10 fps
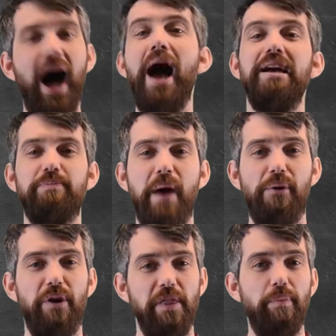highest
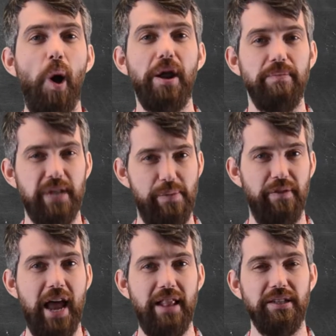power on the bottom type of
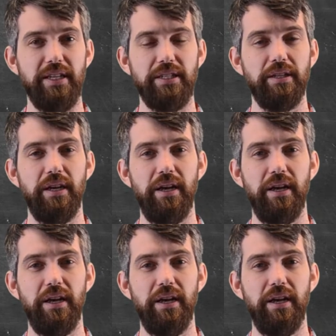analysis.